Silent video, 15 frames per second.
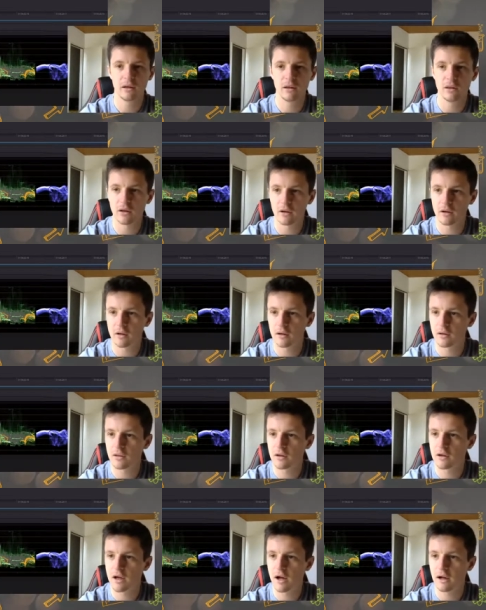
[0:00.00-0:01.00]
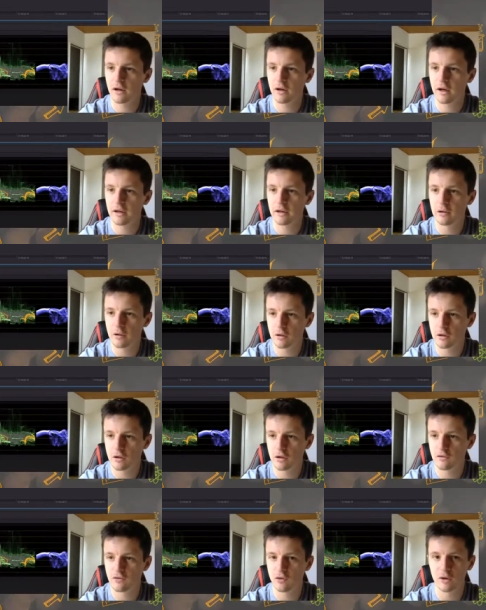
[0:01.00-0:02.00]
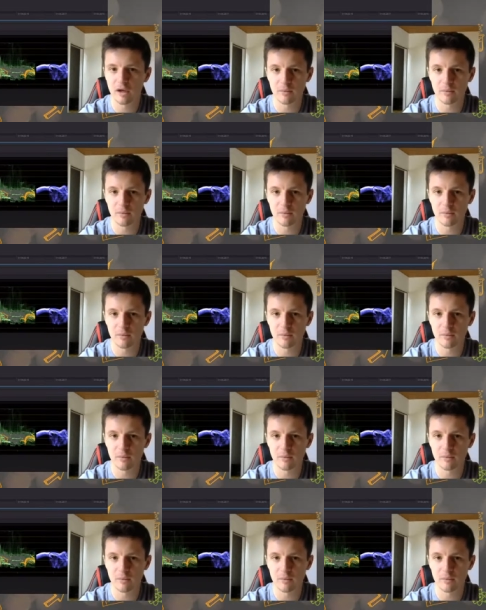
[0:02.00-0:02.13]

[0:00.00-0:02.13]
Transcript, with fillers: the, the color and look of your